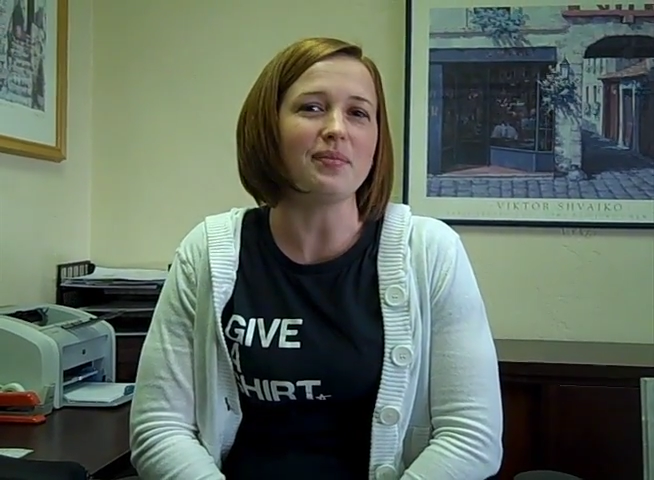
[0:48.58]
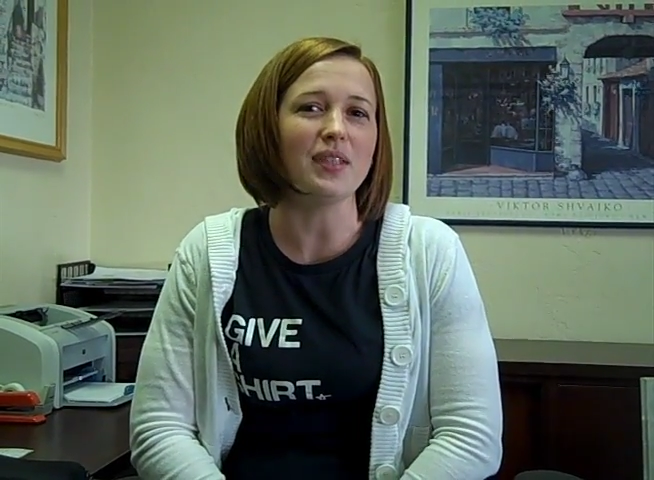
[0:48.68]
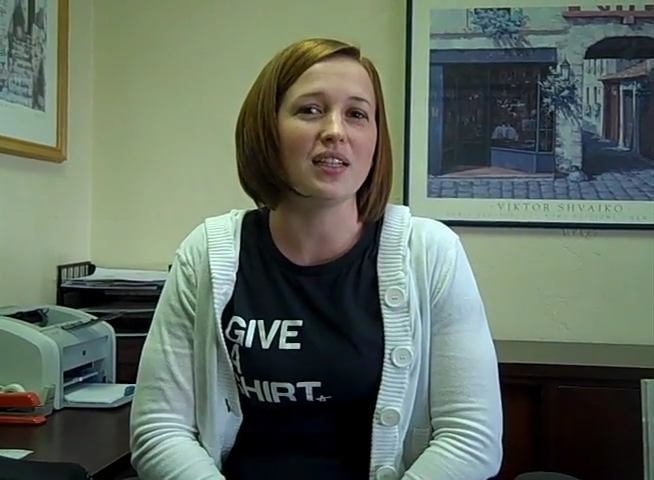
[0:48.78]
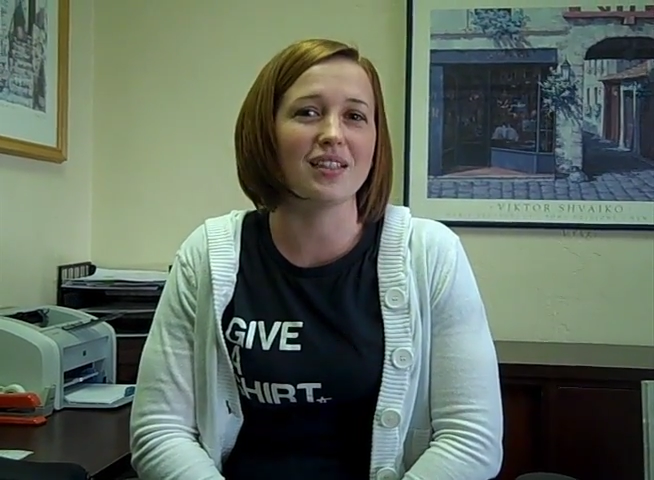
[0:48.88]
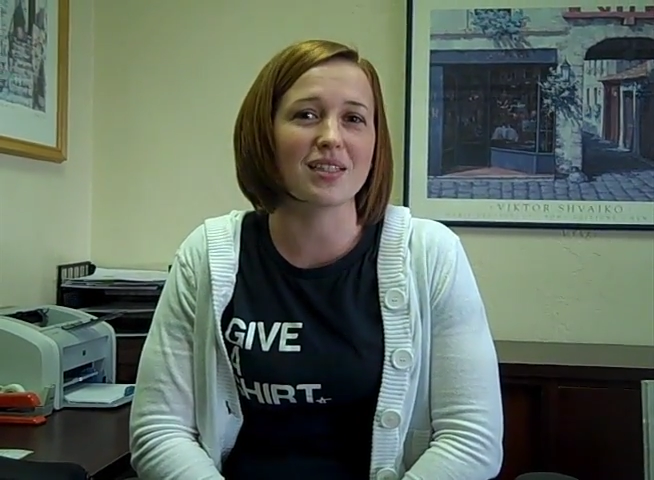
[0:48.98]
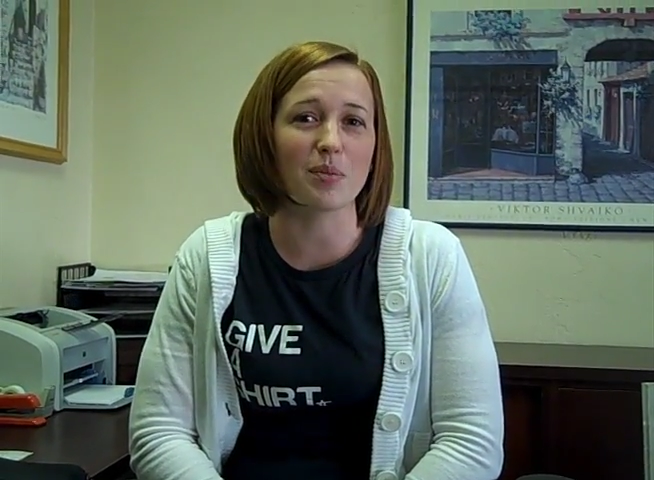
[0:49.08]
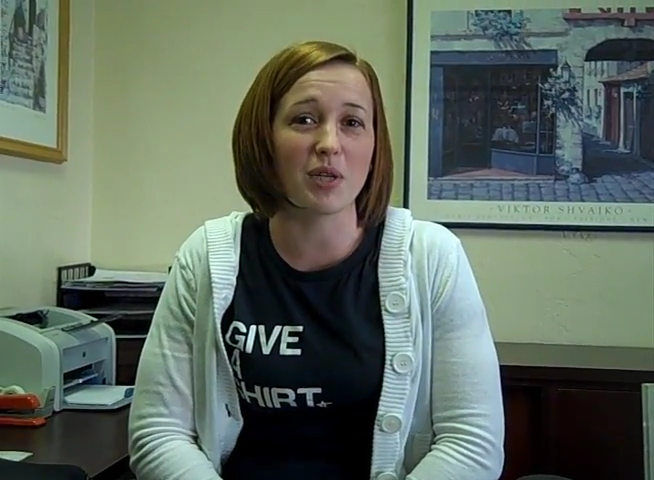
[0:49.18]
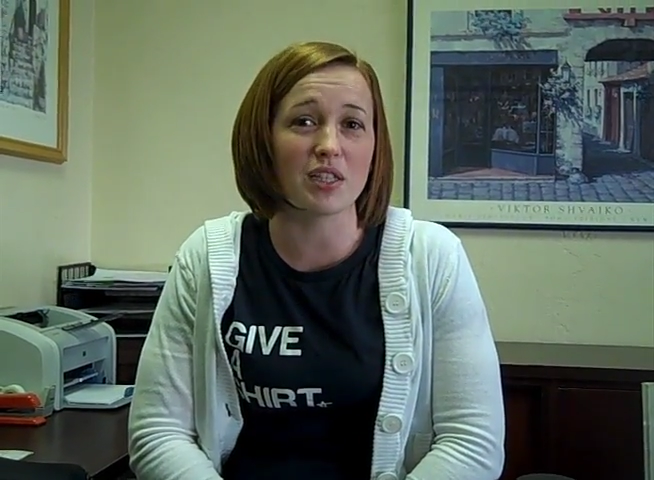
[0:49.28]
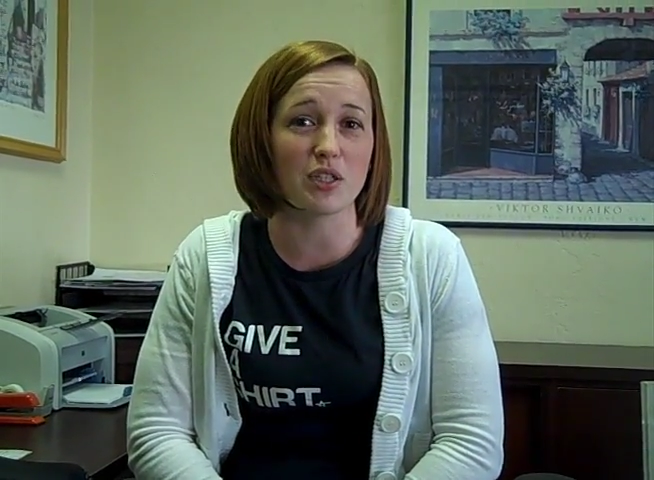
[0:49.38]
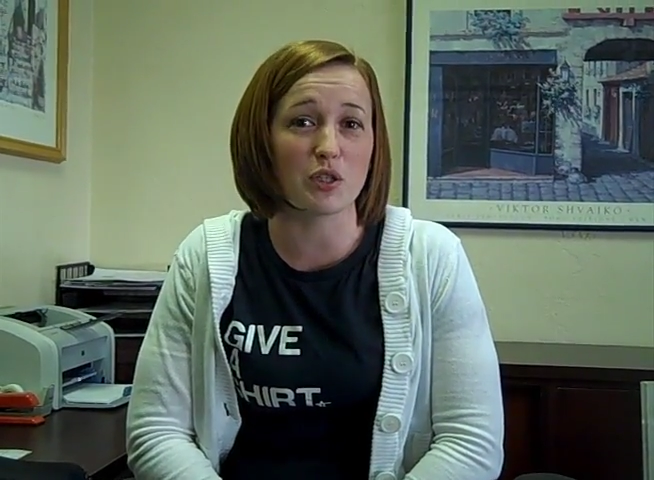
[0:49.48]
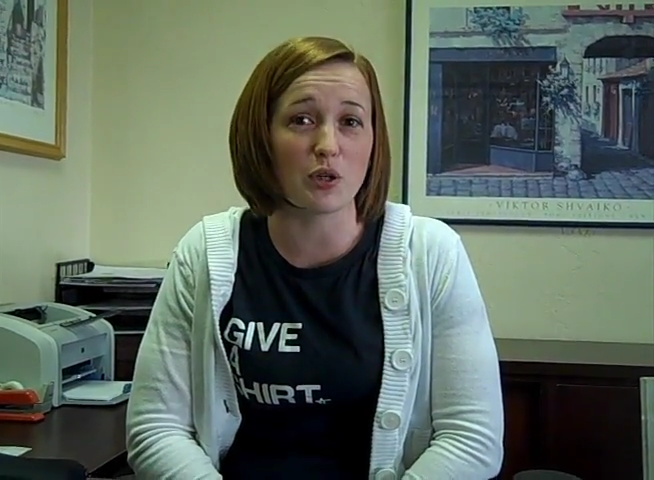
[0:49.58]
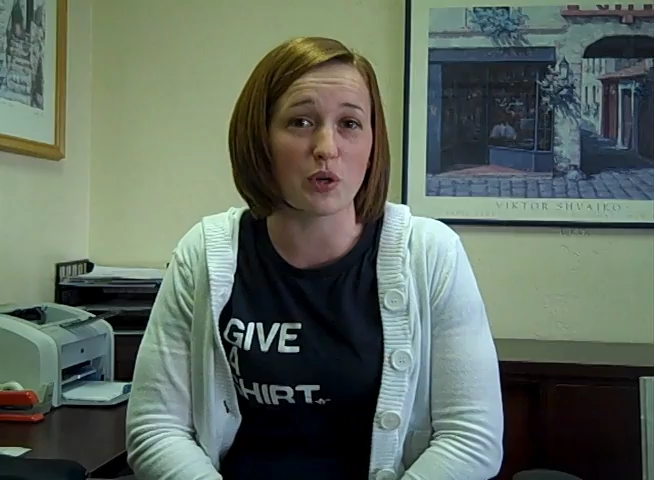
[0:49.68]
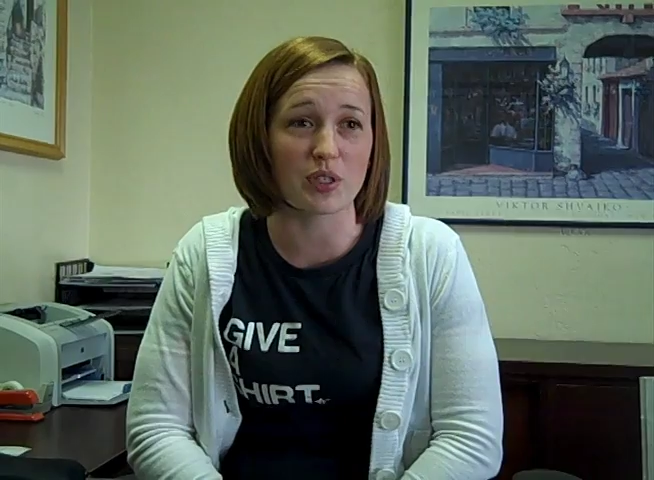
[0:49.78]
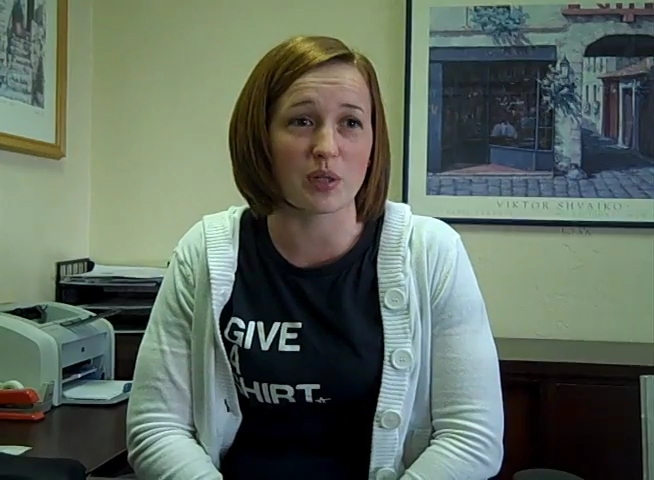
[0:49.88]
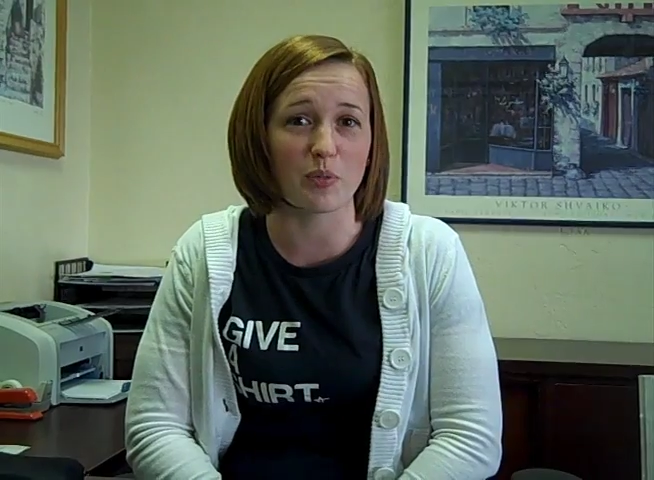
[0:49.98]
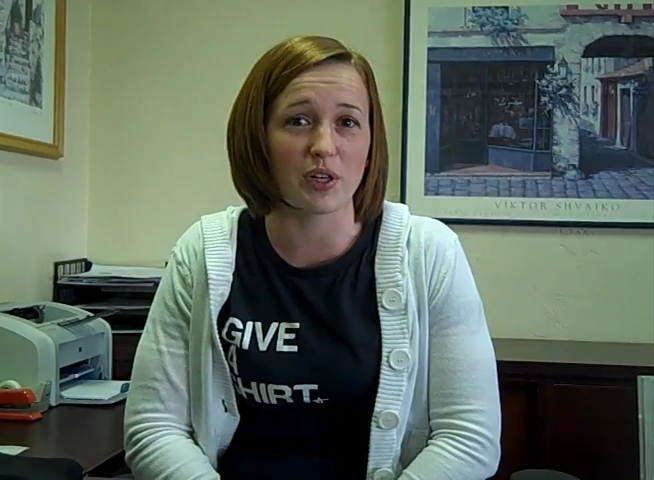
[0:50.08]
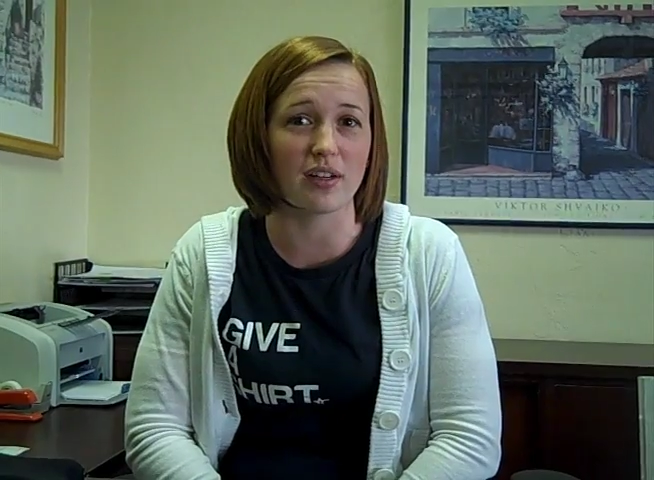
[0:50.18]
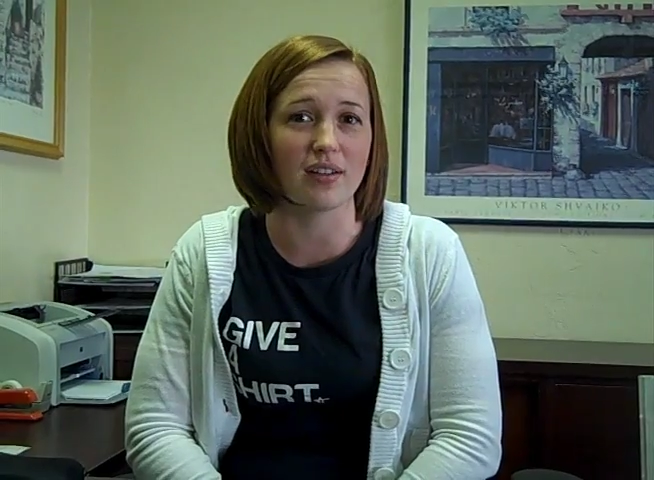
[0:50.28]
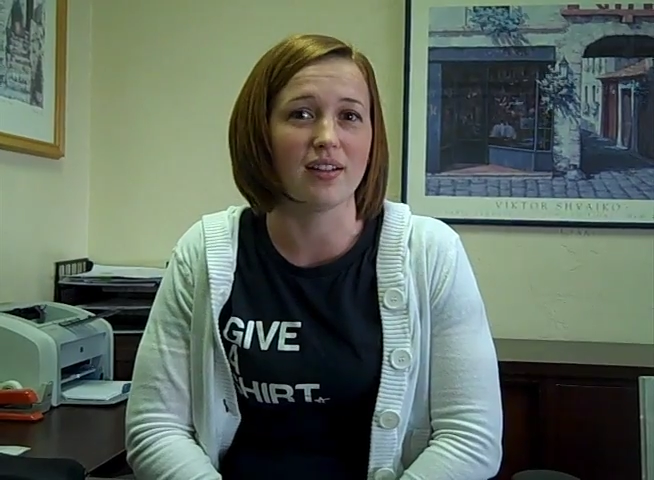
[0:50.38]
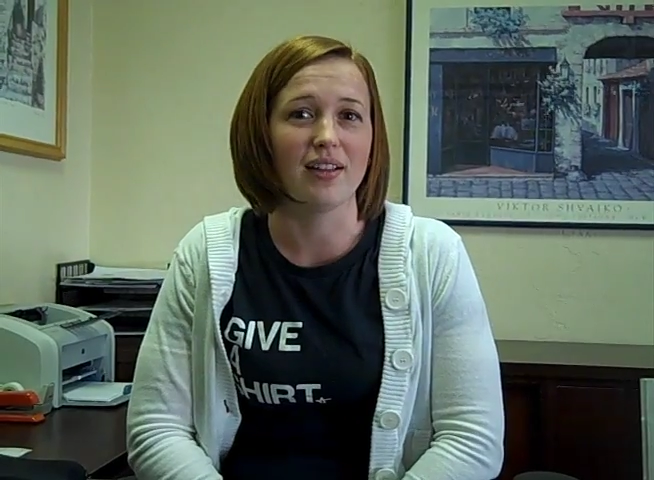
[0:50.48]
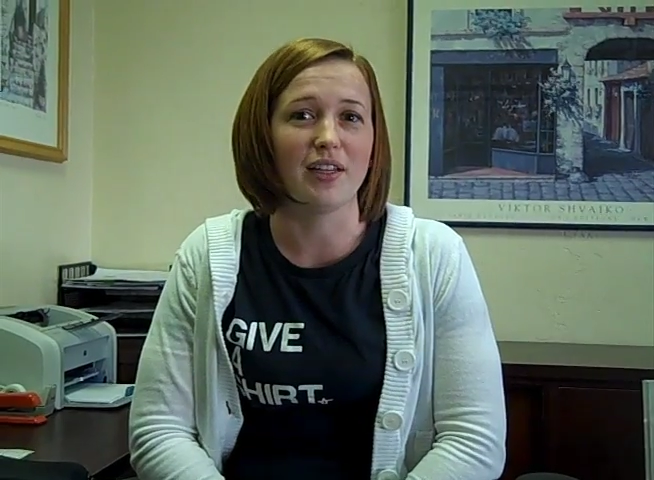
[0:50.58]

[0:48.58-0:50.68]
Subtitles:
and it's amazing to go somewhere,